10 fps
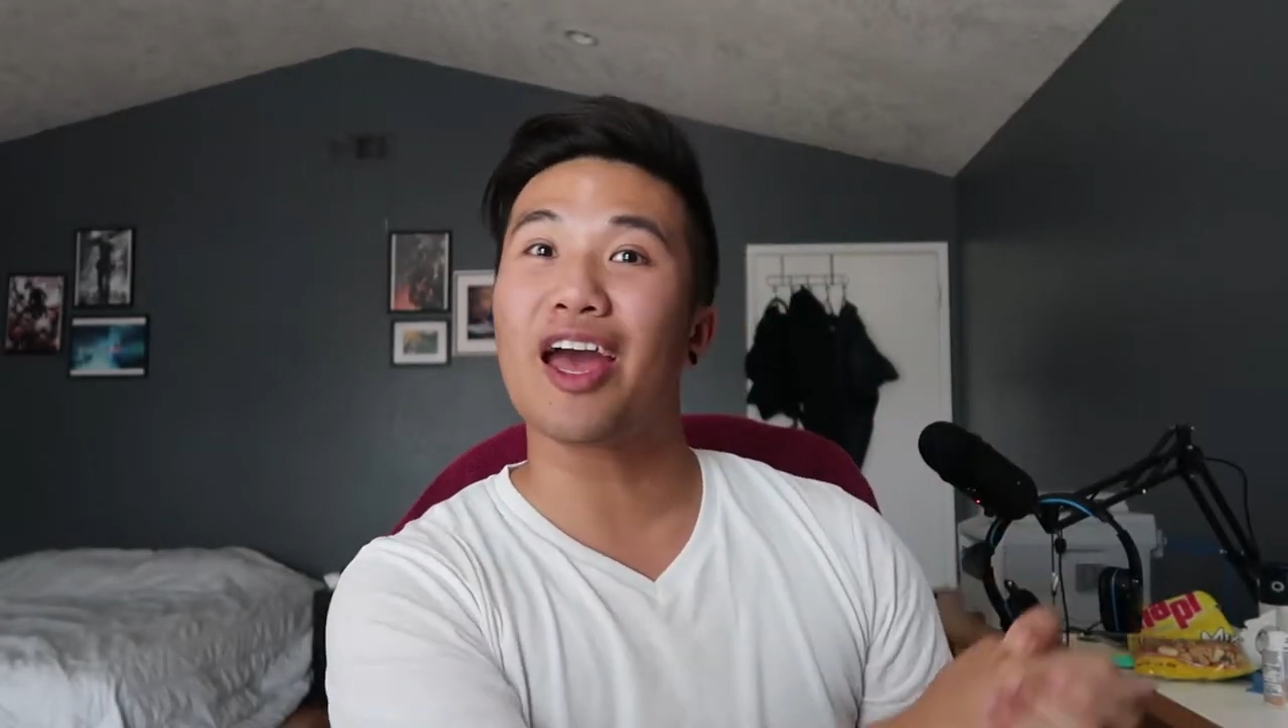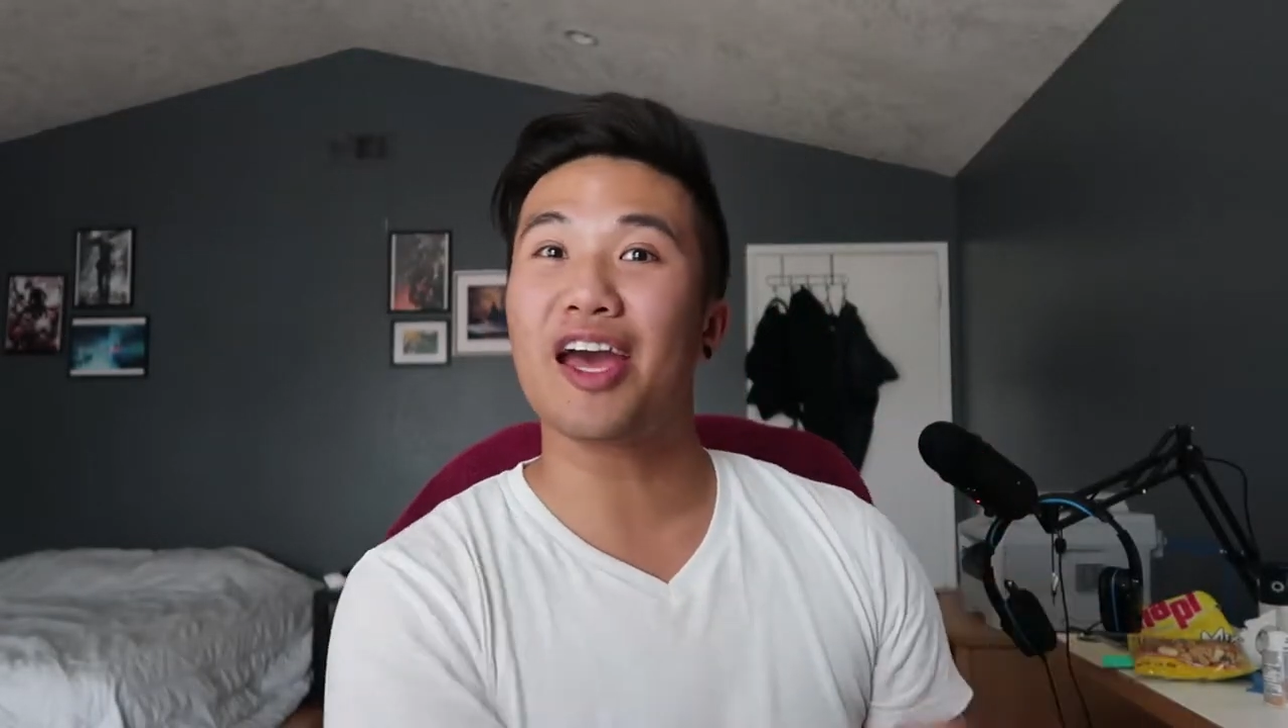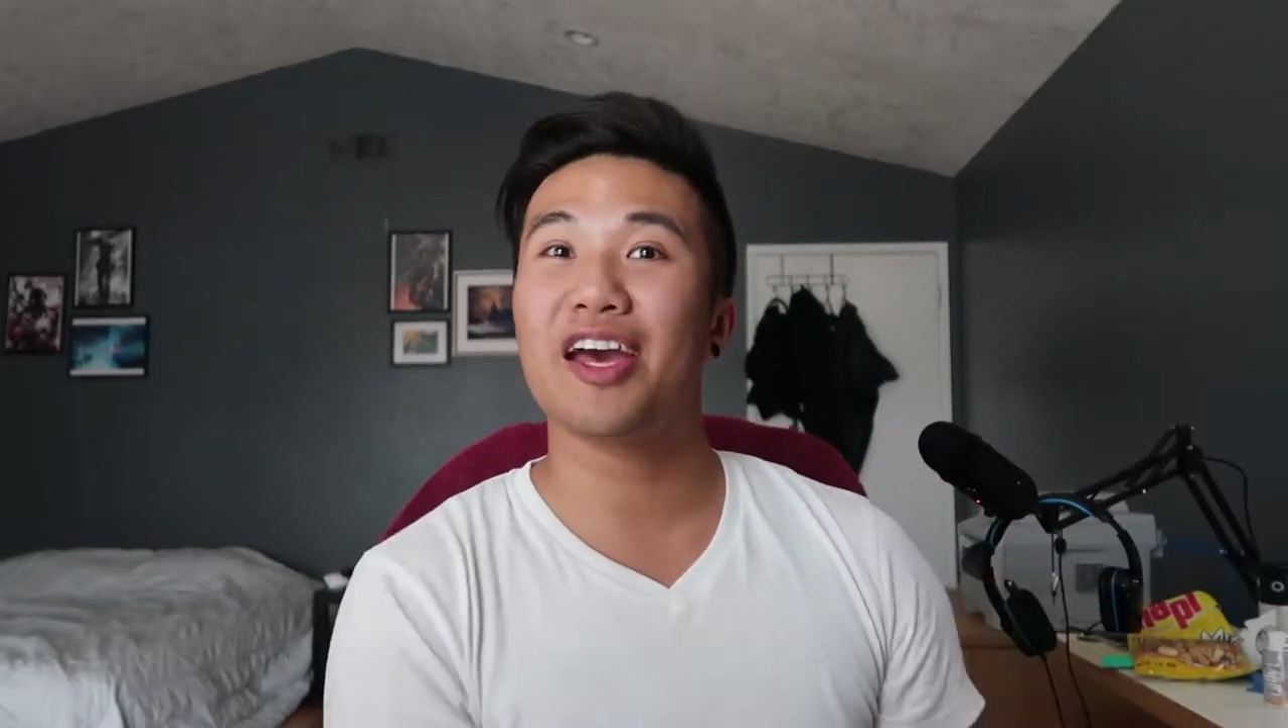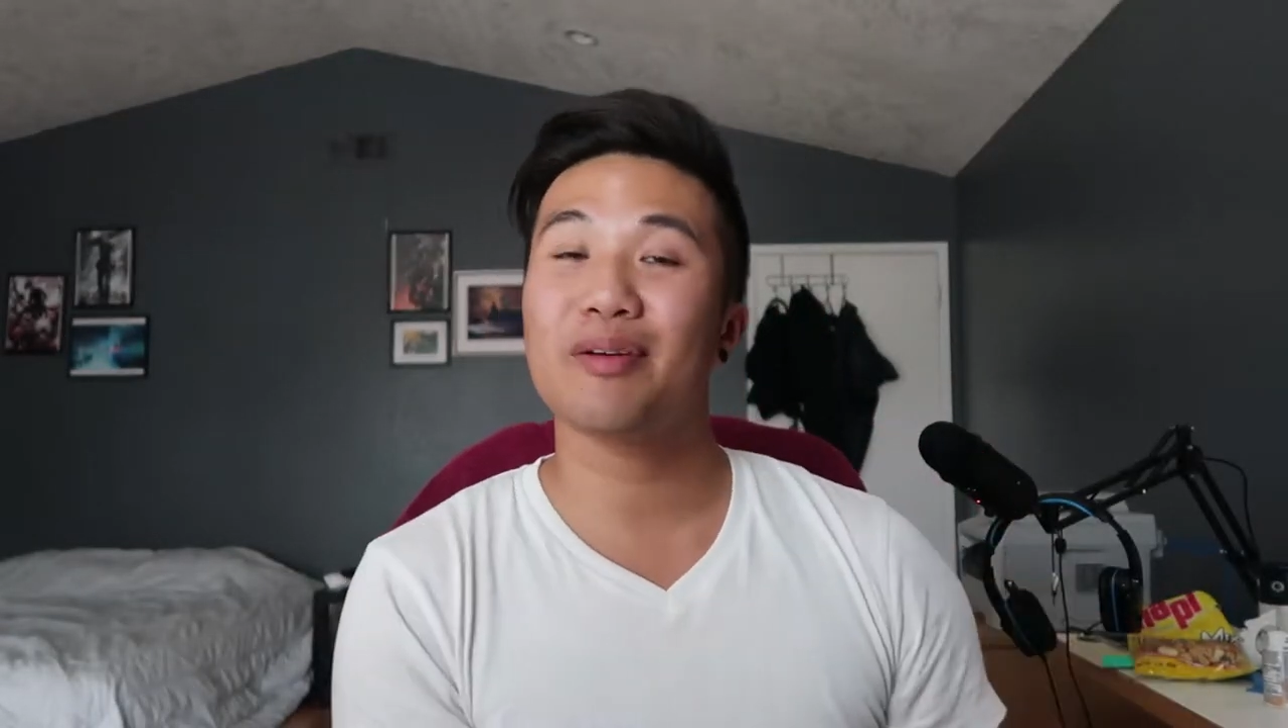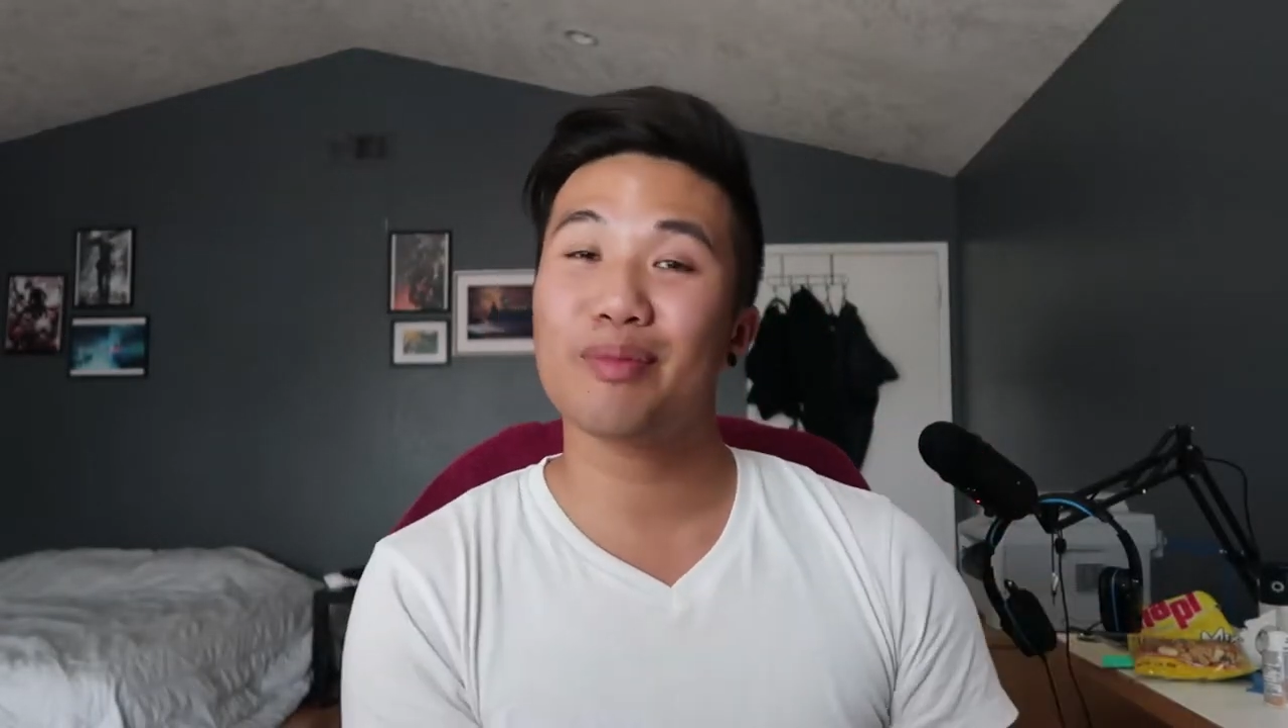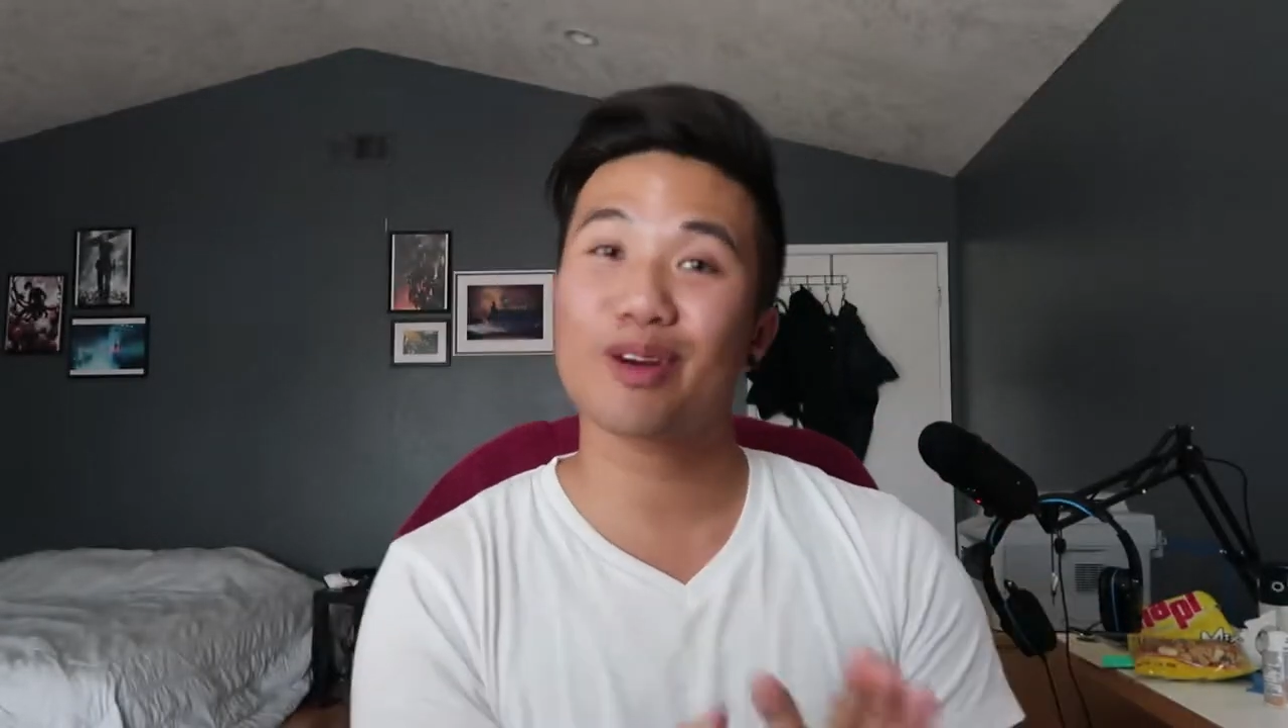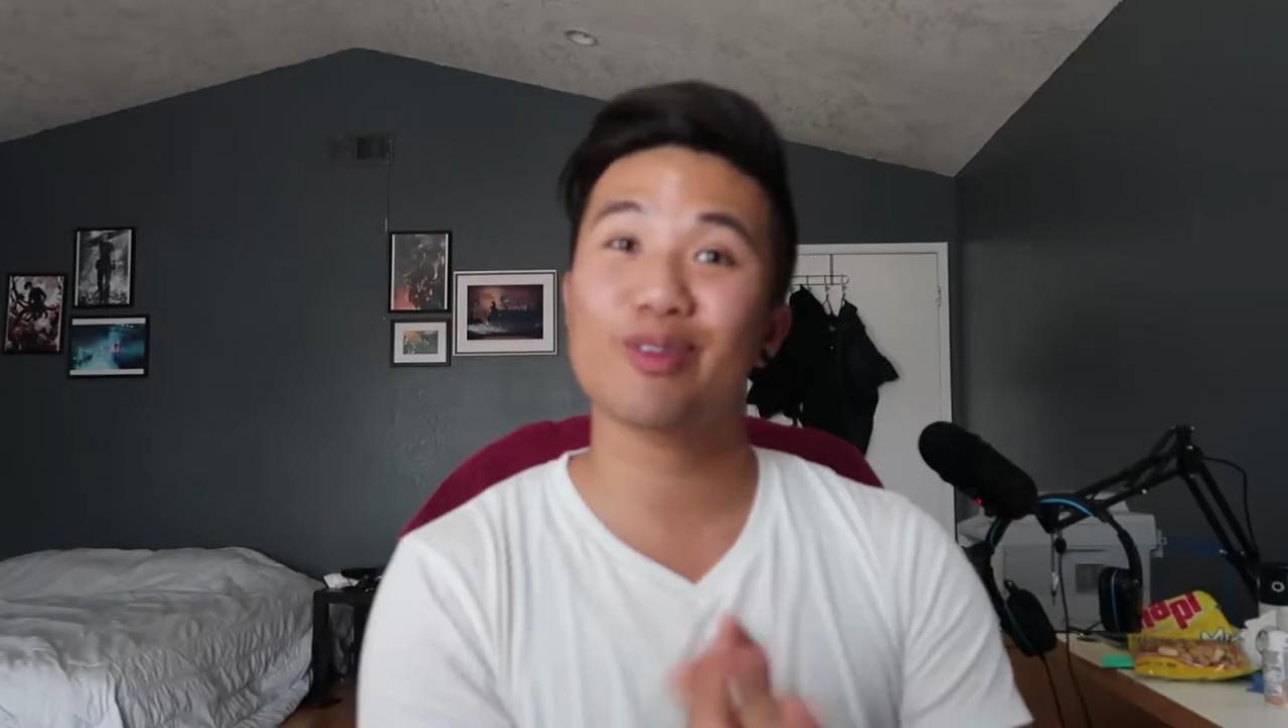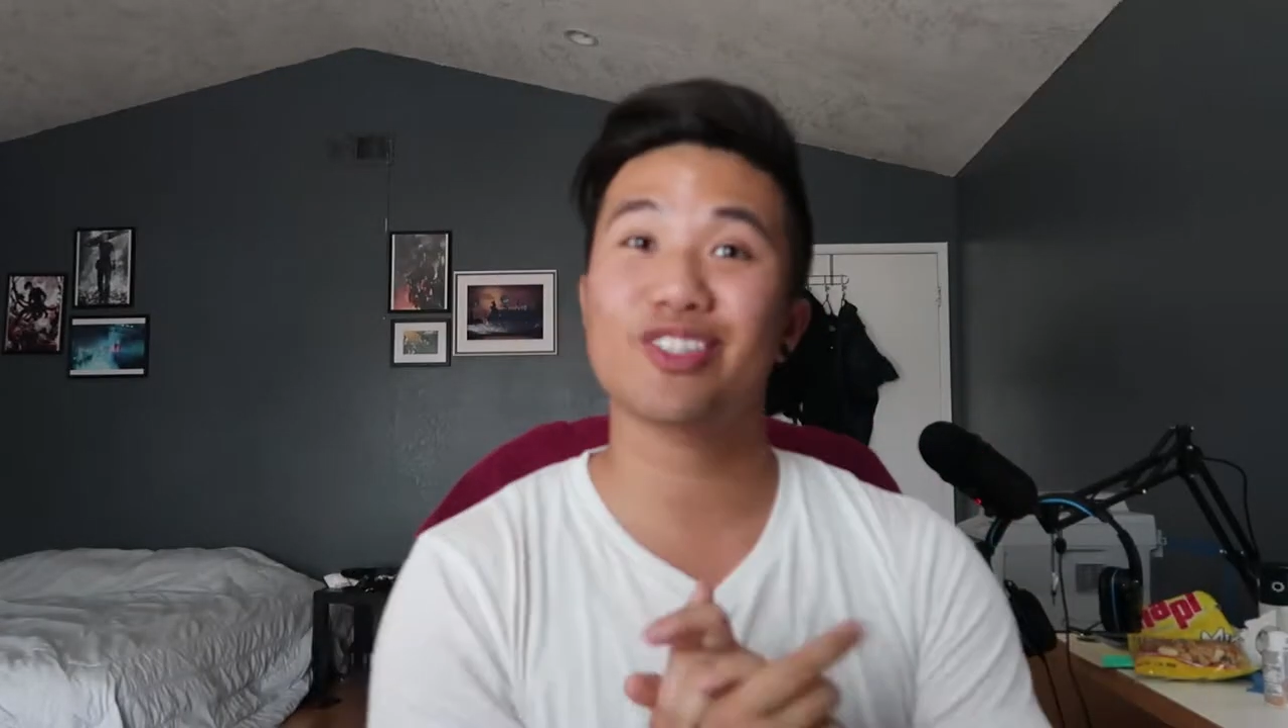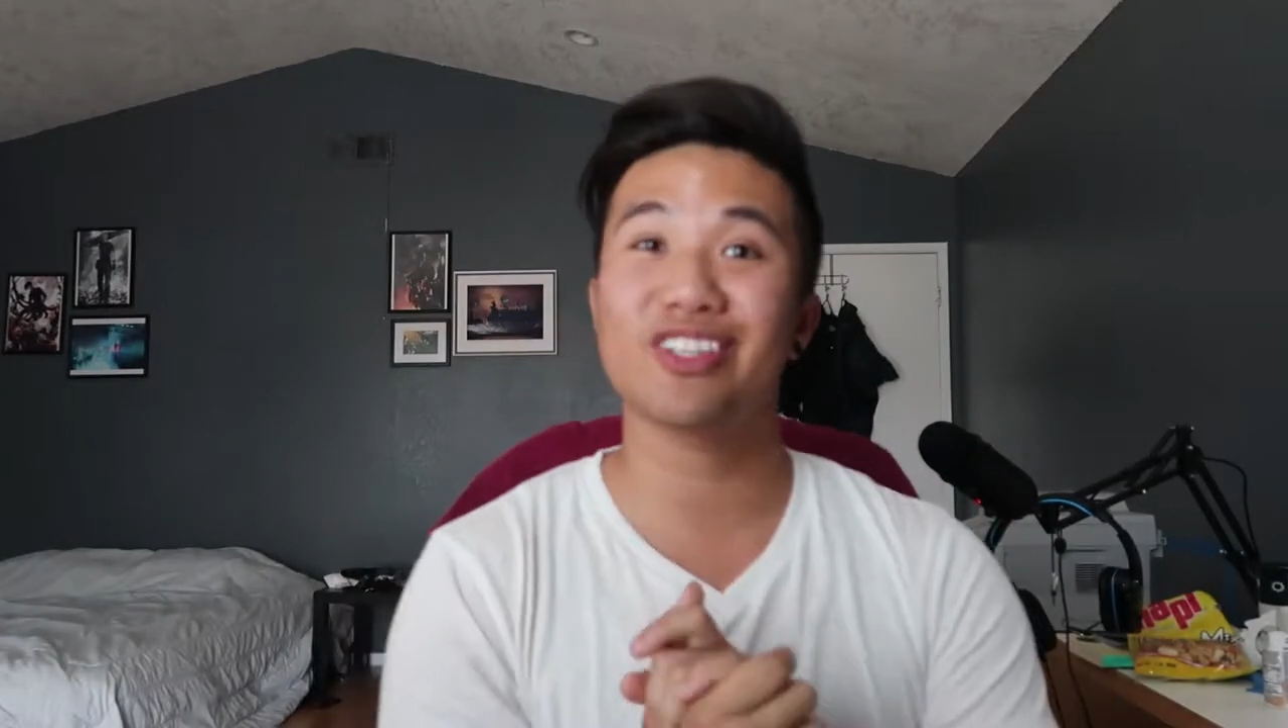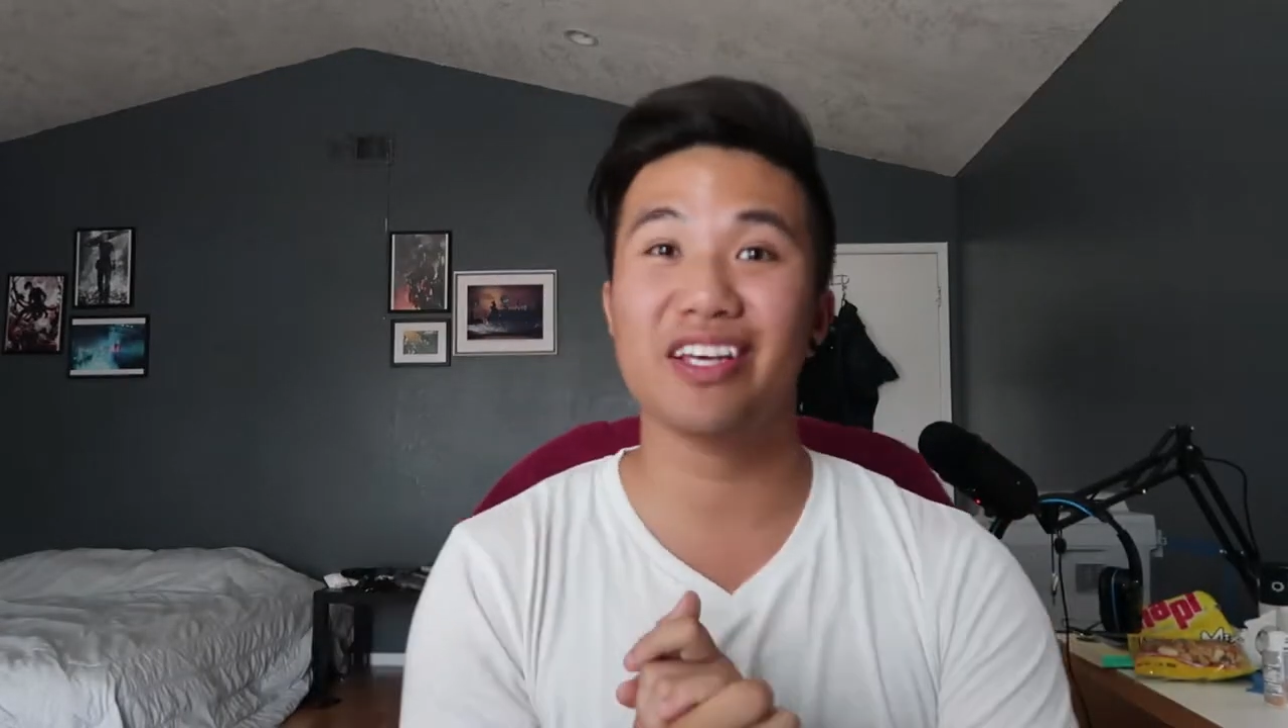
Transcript: And my question